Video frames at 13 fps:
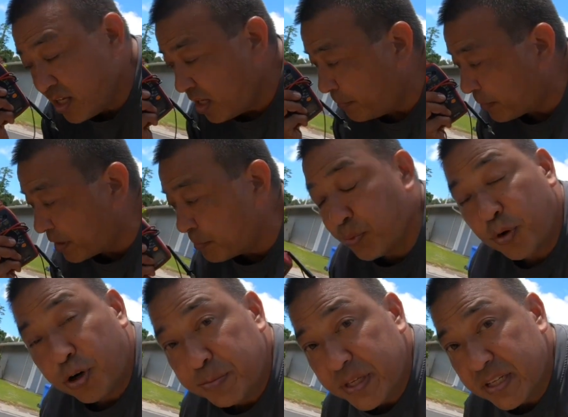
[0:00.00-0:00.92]
I'm gonna
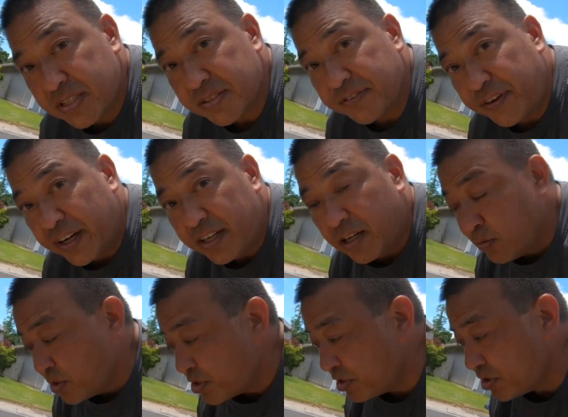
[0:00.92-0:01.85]
probe this, find out
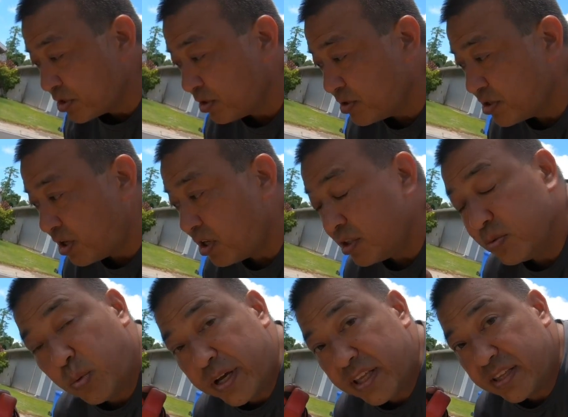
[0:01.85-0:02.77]
which one turns on
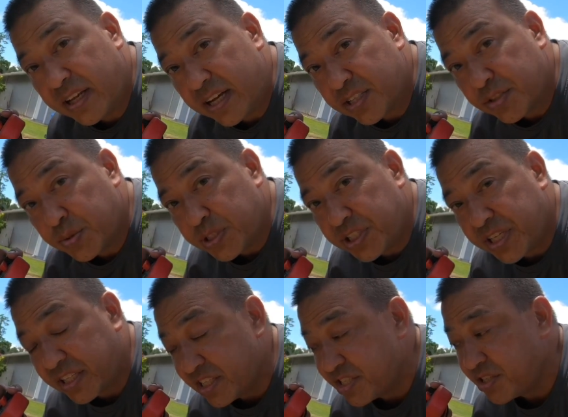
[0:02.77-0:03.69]
when I switch the
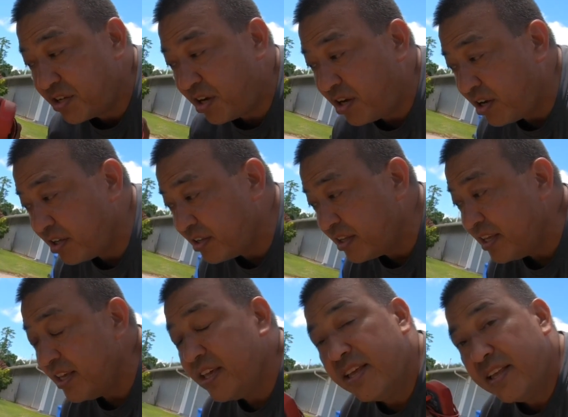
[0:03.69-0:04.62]
ignition on.
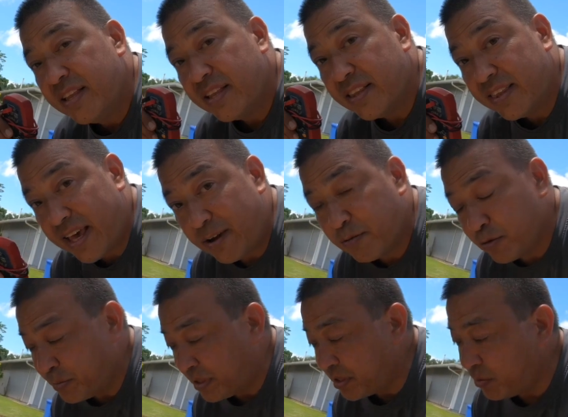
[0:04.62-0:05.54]
That will
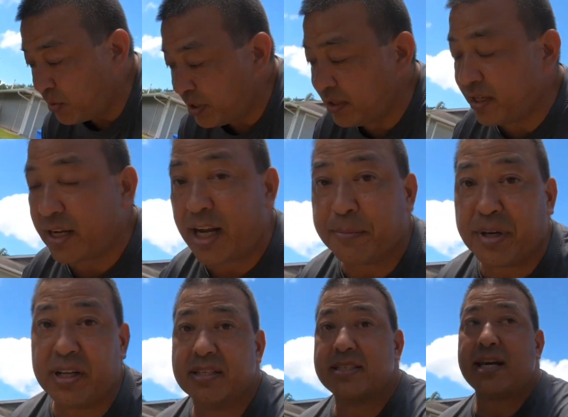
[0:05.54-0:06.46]
be the one that I'm
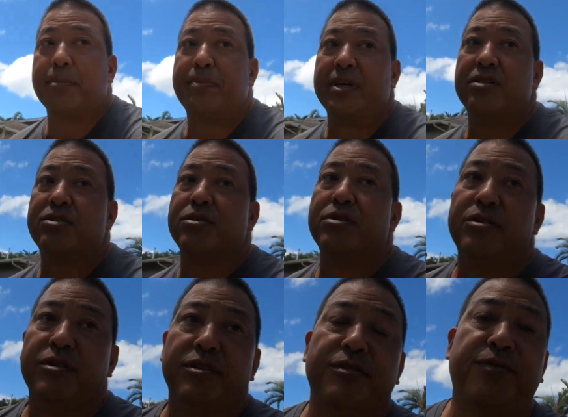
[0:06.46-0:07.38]
gonna tap into
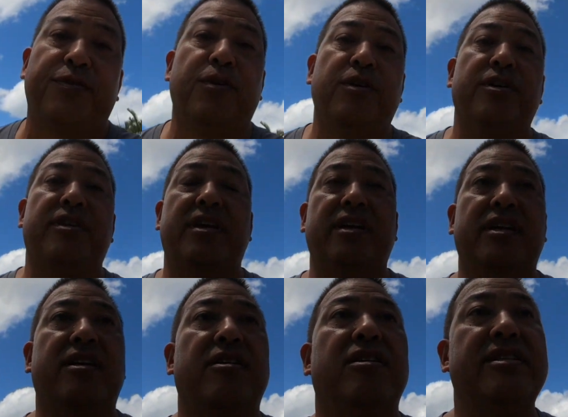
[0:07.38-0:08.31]
for
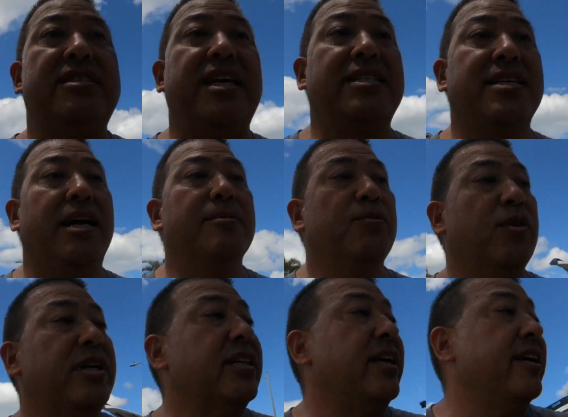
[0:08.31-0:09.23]
the daytime
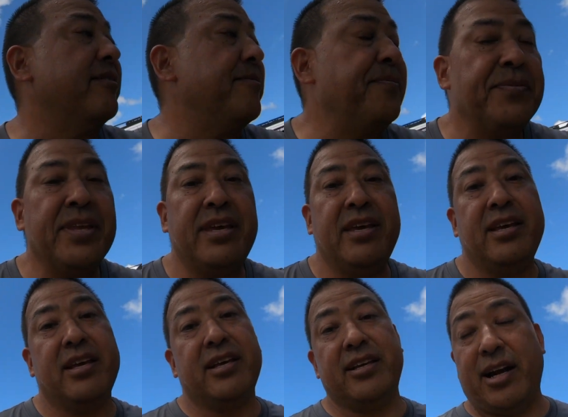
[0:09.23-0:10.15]
running light.
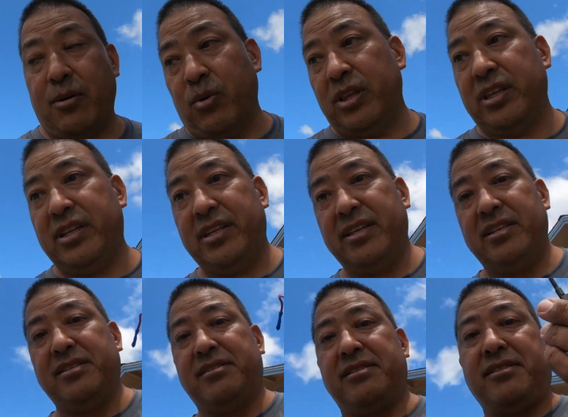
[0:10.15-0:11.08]
Got one of
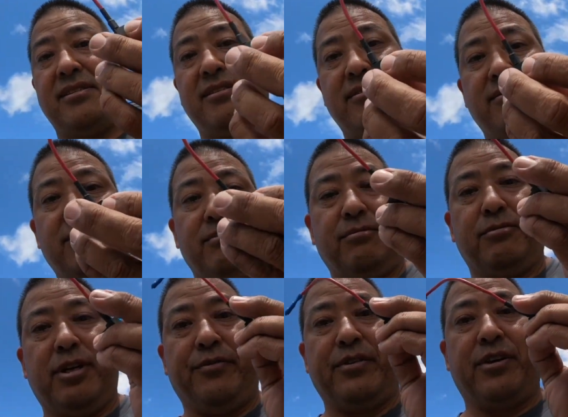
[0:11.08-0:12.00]
these,
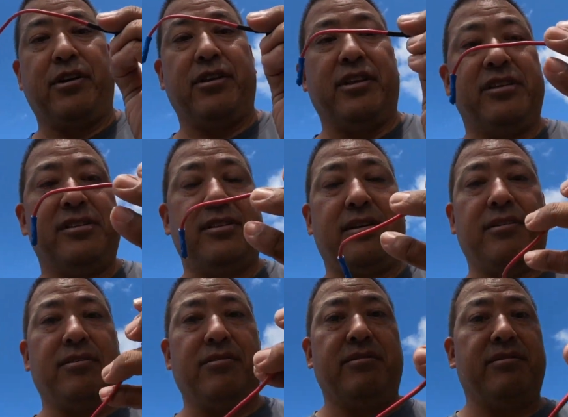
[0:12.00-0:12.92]
whatever you call these, I don't know,